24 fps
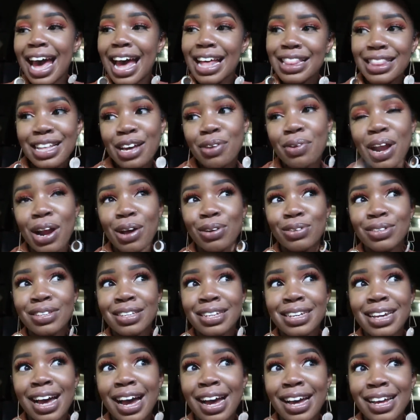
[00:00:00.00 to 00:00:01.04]
And then when I
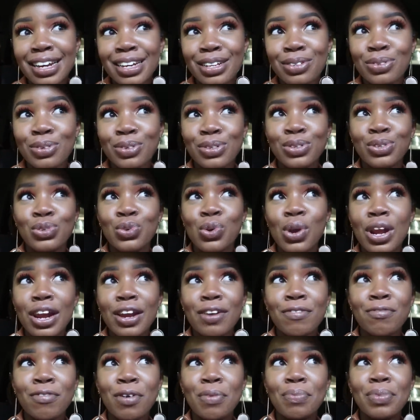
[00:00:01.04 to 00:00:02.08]
was done, it was too
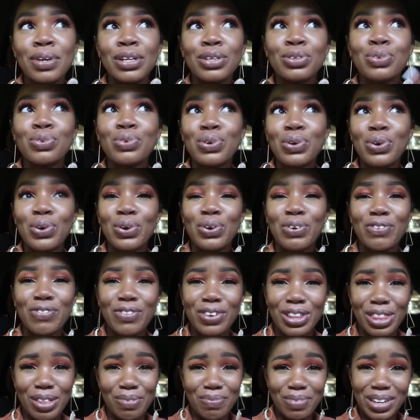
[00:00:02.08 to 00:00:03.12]
late for me to go
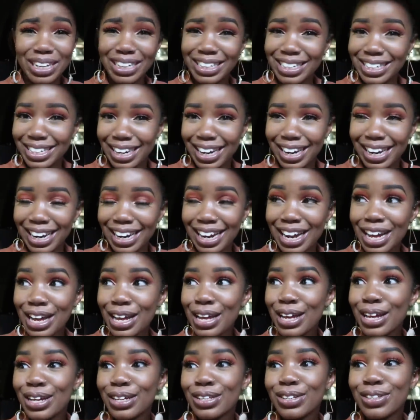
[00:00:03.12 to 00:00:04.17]
for the meeting.
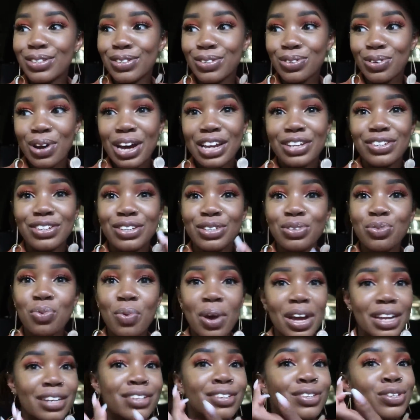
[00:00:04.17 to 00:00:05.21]
So I just
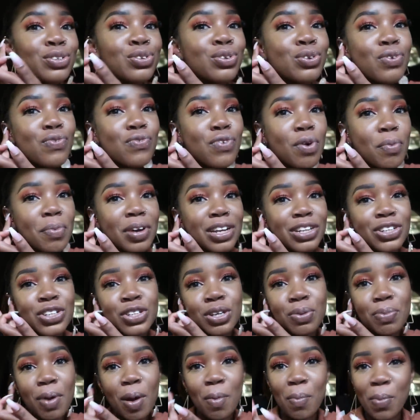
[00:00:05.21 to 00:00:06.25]
went to for my
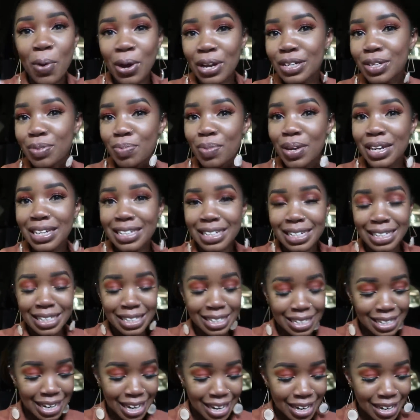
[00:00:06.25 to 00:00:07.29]
gym appointment
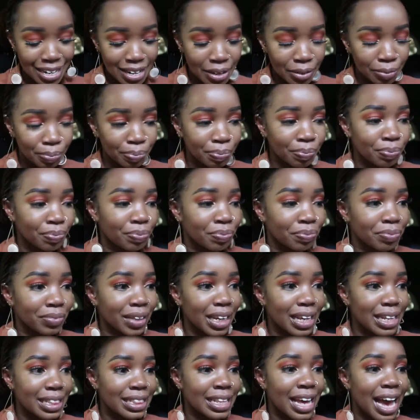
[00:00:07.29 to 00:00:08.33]
instead.
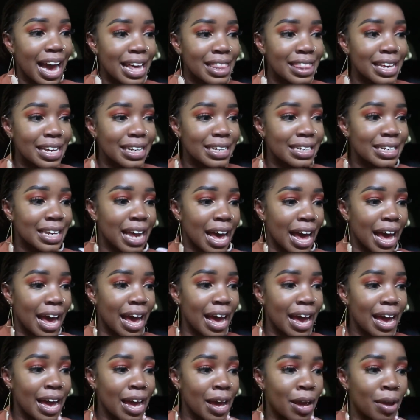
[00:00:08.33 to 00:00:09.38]
The other
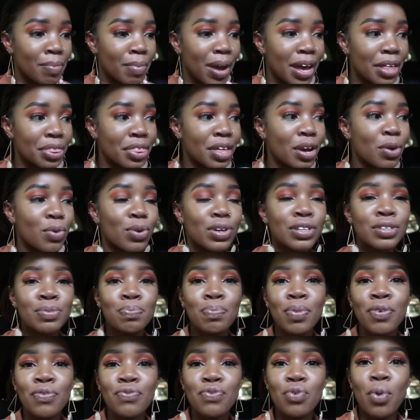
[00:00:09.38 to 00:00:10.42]
time, I think, was
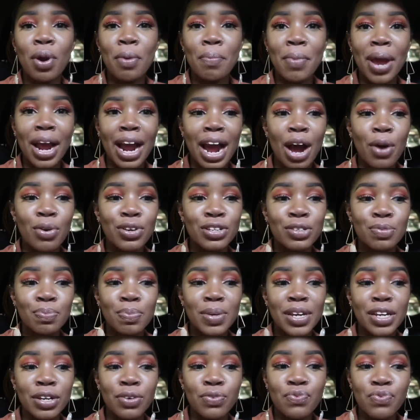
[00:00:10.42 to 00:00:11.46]
when my car was
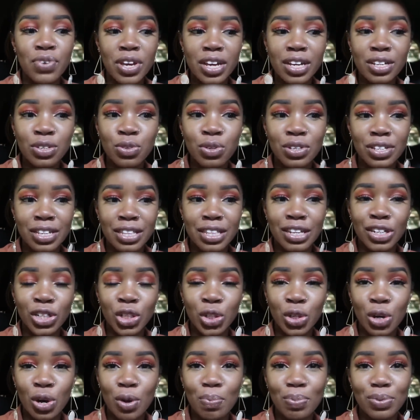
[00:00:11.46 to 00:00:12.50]
being fixed, was in the
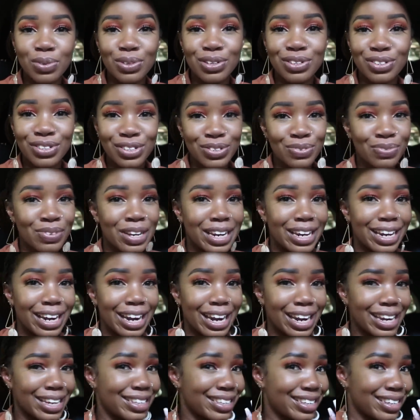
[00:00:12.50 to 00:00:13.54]
shop. So I was just
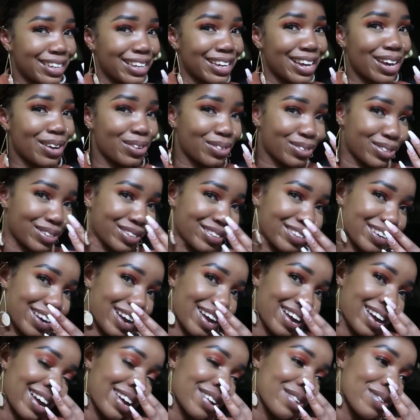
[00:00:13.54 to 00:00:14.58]
feeling lazy. I was just
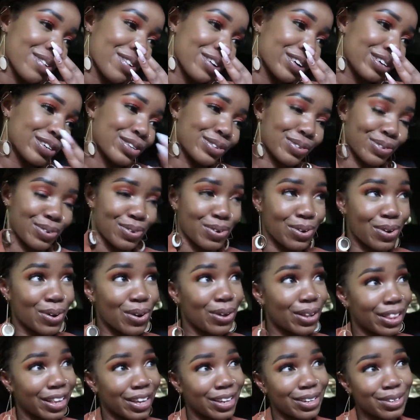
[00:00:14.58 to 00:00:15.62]
like, I don't want to go
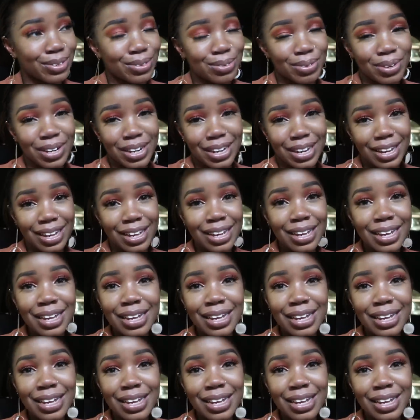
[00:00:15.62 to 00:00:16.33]
all that way.